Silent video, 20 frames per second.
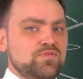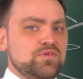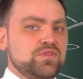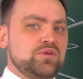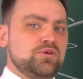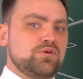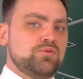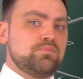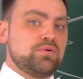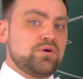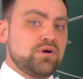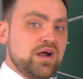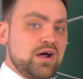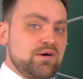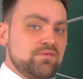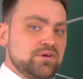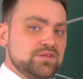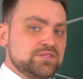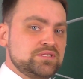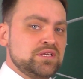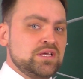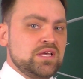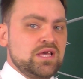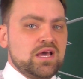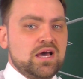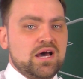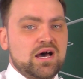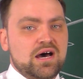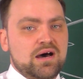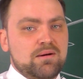with your private
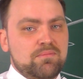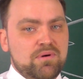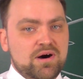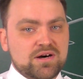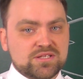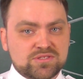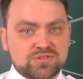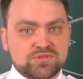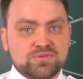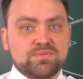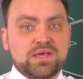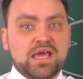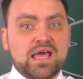bathroom,